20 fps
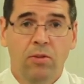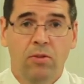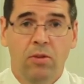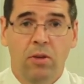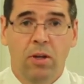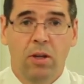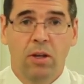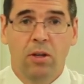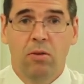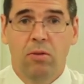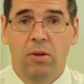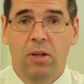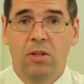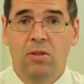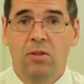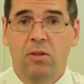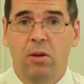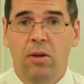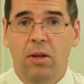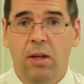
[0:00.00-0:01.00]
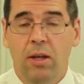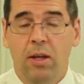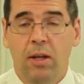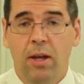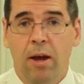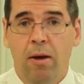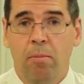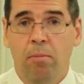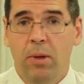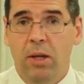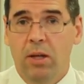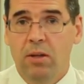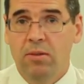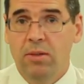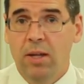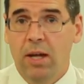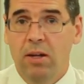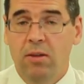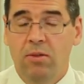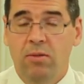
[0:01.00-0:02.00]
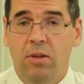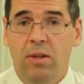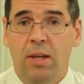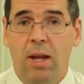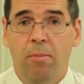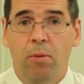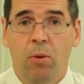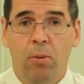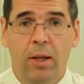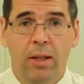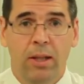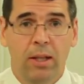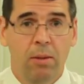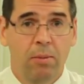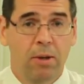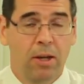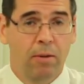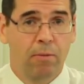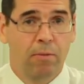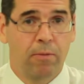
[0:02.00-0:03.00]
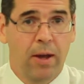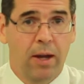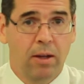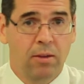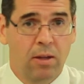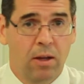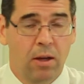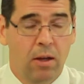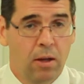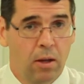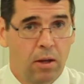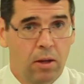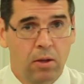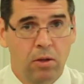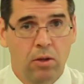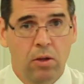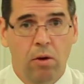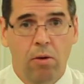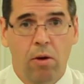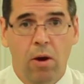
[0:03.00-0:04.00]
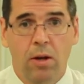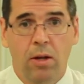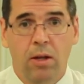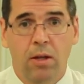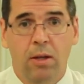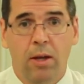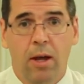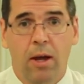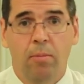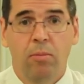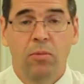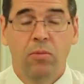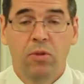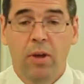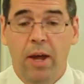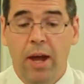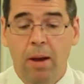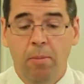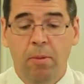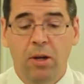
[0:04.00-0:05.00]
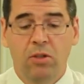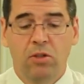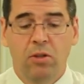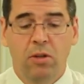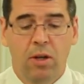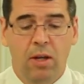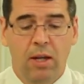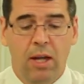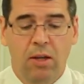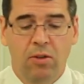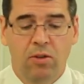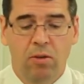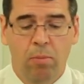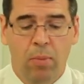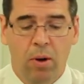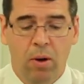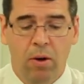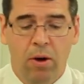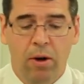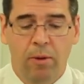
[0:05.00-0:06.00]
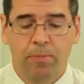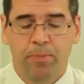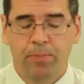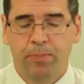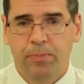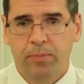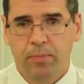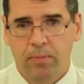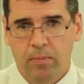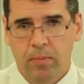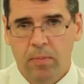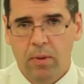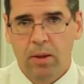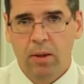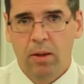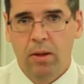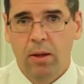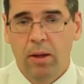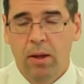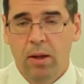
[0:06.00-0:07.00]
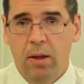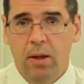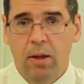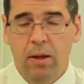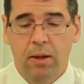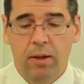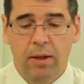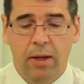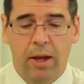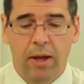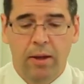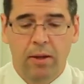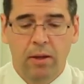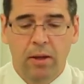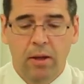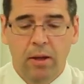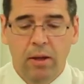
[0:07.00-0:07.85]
to increase your income, because that is the number one limiting factor, your own income, to how much you can get to borrow. Okay,